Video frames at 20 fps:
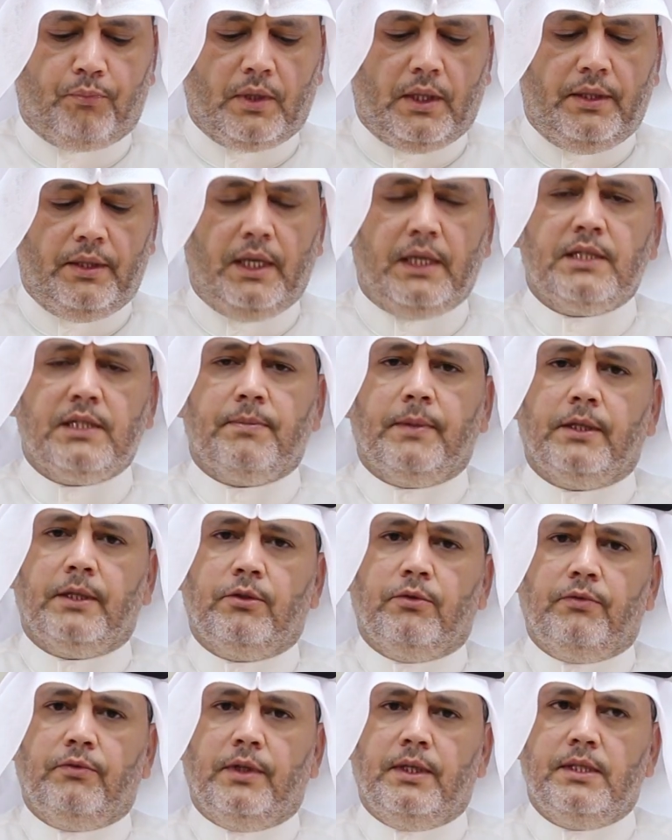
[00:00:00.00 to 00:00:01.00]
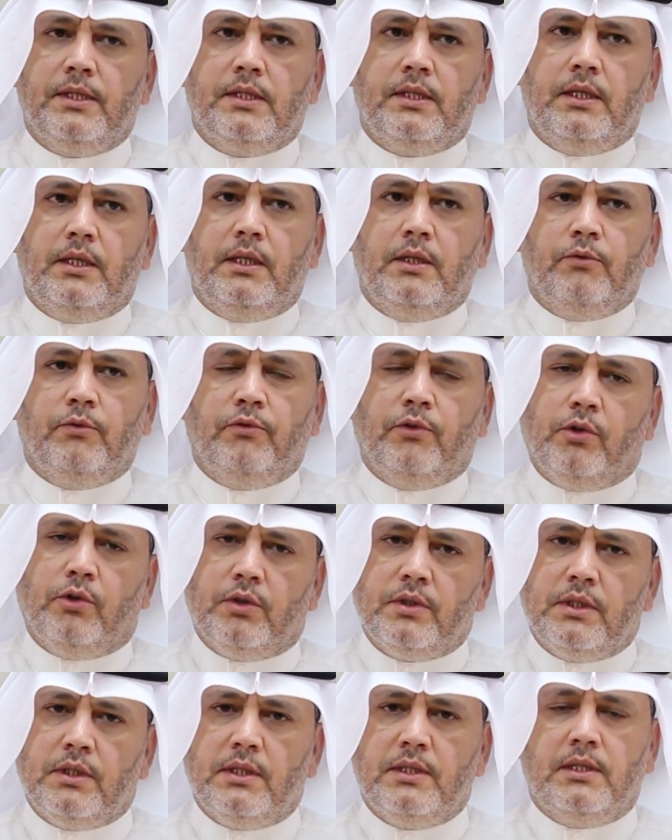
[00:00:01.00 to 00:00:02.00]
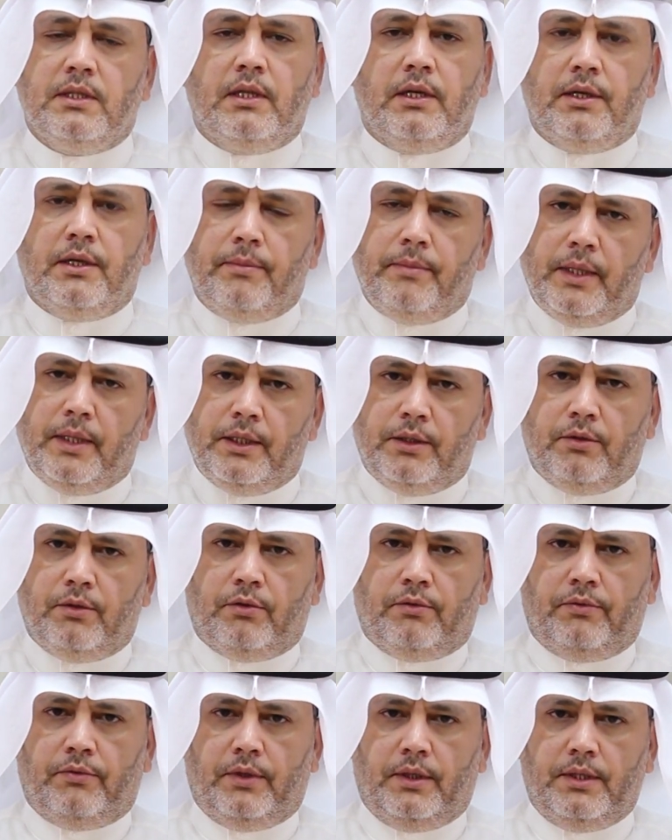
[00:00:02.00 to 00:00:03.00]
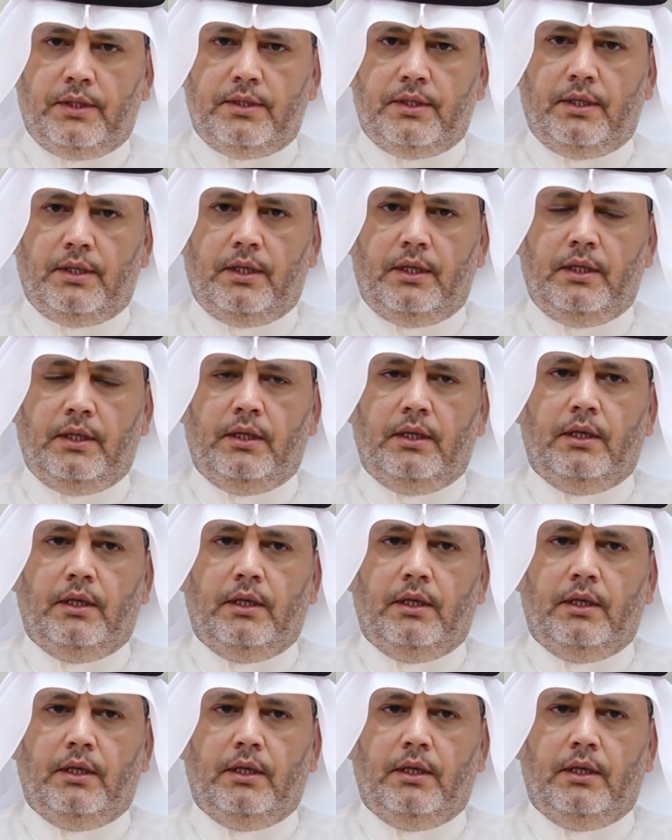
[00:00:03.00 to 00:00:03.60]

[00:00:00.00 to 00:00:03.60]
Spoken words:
Next part of the history, of course, is the remainder of the history.